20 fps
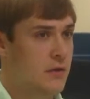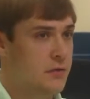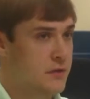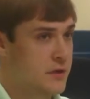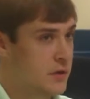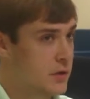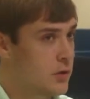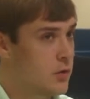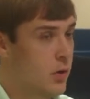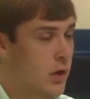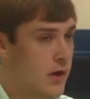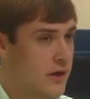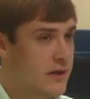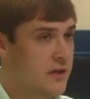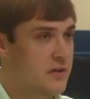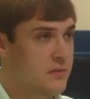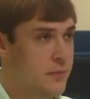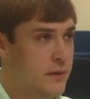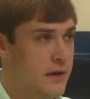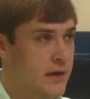theater quality
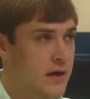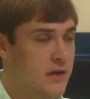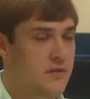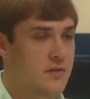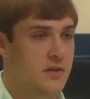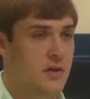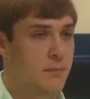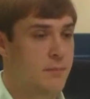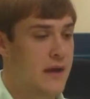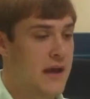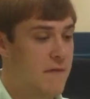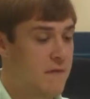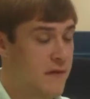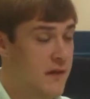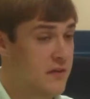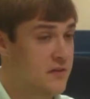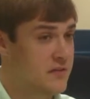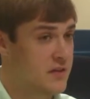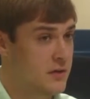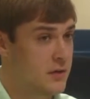experience. You're paying for
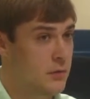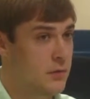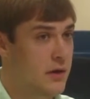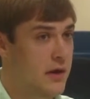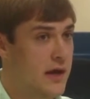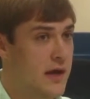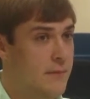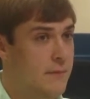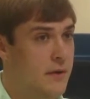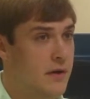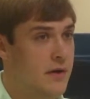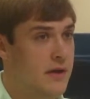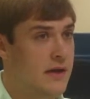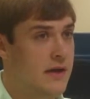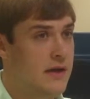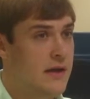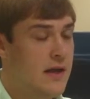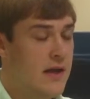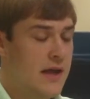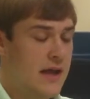that signal
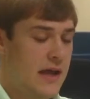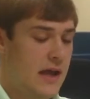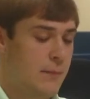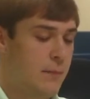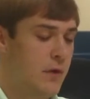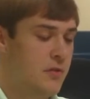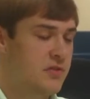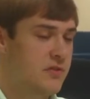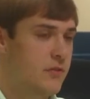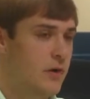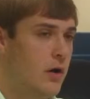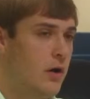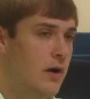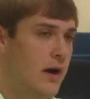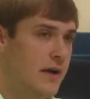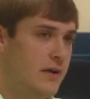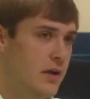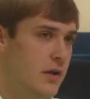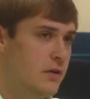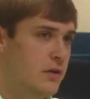reliability. And most of all,
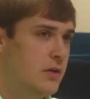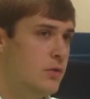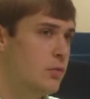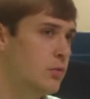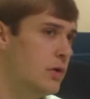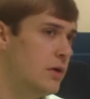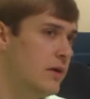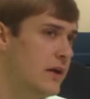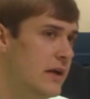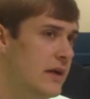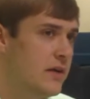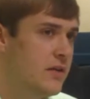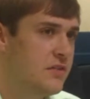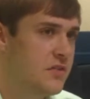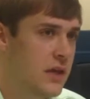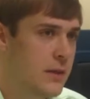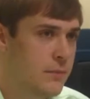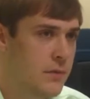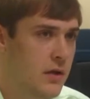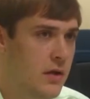I know you really
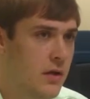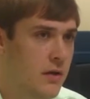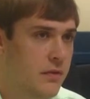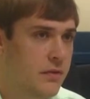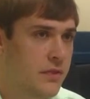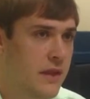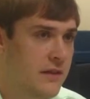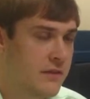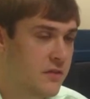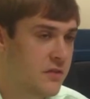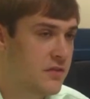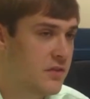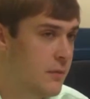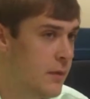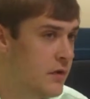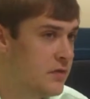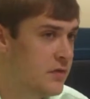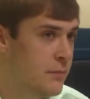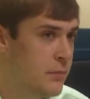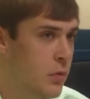seem to think this is the
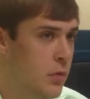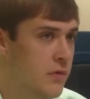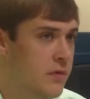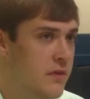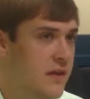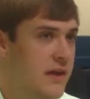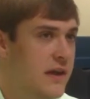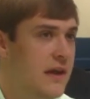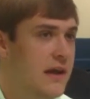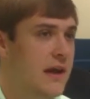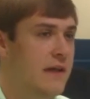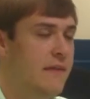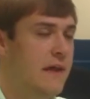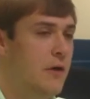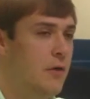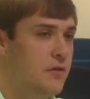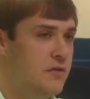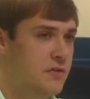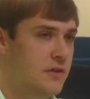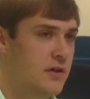most important thing, and
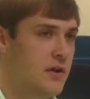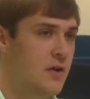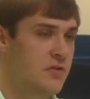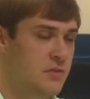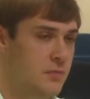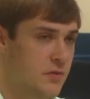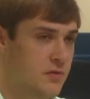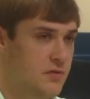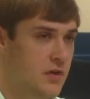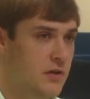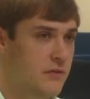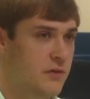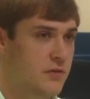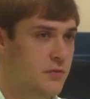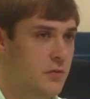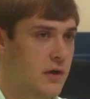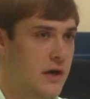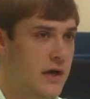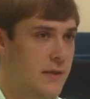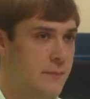that was the customer
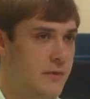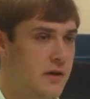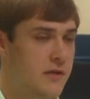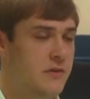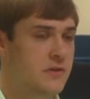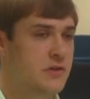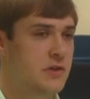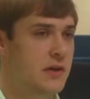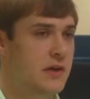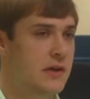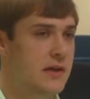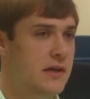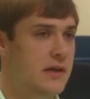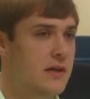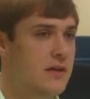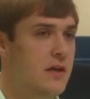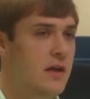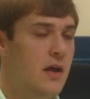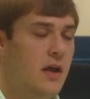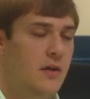service reliability that you're going to
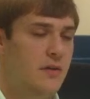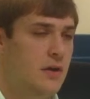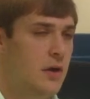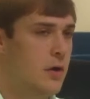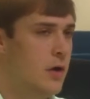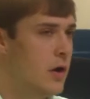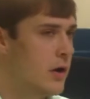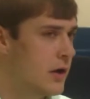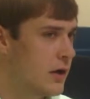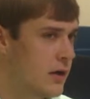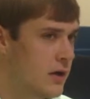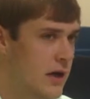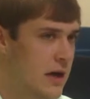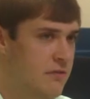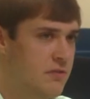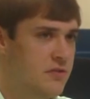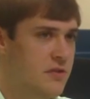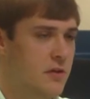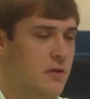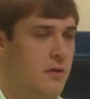get. No longer you
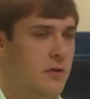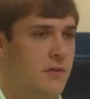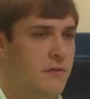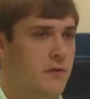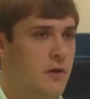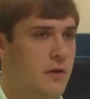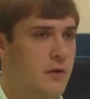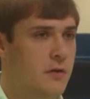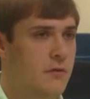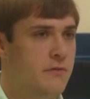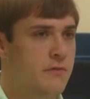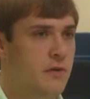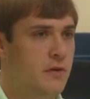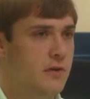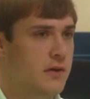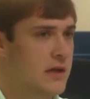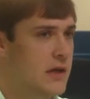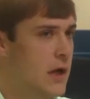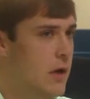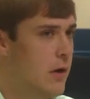have to sit on the phone
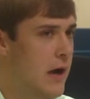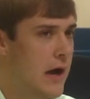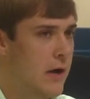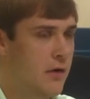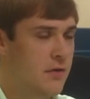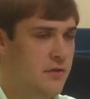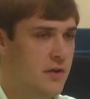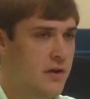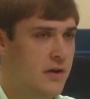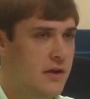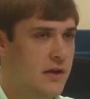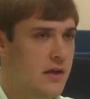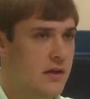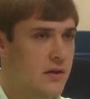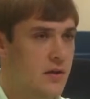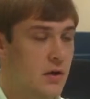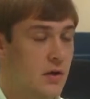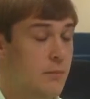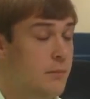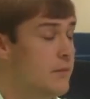for hours on
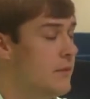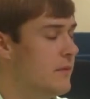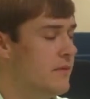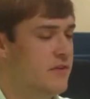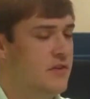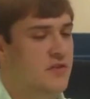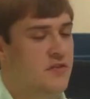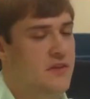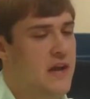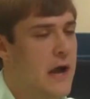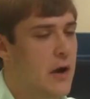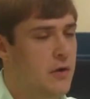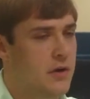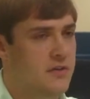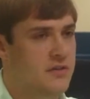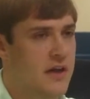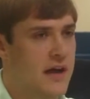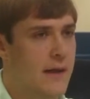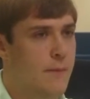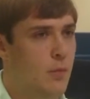end, or even just an hour
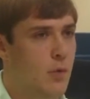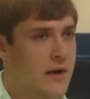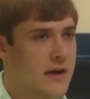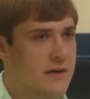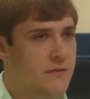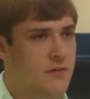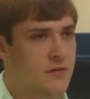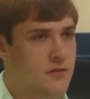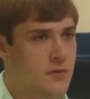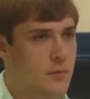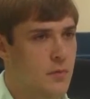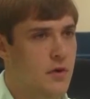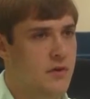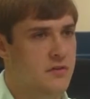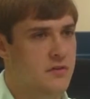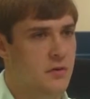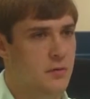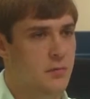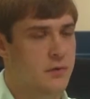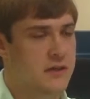at a time, waiting for
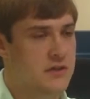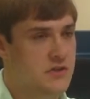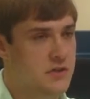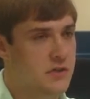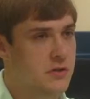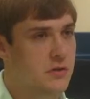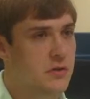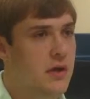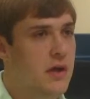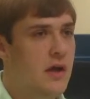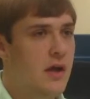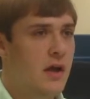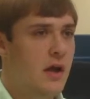someone to reach you